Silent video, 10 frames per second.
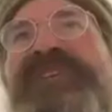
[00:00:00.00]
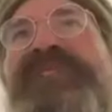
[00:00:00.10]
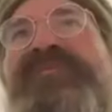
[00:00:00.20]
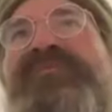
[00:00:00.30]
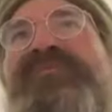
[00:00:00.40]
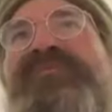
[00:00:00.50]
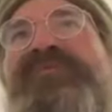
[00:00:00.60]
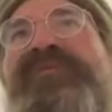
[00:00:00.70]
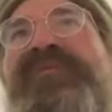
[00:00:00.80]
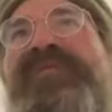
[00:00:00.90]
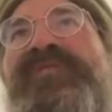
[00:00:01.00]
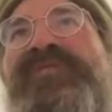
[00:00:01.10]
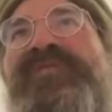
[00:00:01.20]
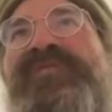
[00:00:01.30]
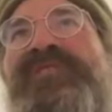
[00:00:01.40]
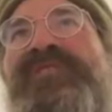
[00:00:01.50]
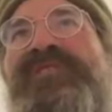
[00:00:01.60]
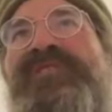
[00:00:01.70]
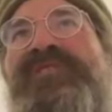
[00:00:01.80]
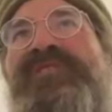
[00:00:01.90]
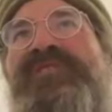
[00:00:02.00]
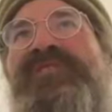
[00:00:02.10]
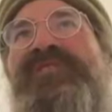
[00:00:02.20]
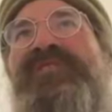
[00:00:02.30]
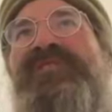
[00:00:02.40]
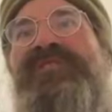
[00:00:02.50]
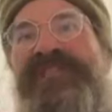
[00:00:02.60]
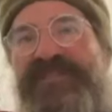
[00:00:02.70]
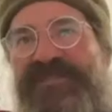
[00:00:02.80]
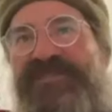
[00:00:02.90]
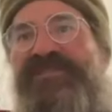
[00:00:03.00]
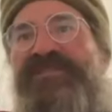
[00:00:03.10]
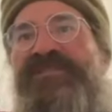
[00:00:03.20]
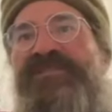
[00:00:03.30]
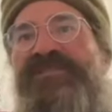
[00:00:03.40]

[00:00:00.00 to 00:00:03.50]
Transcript: things. First is listen.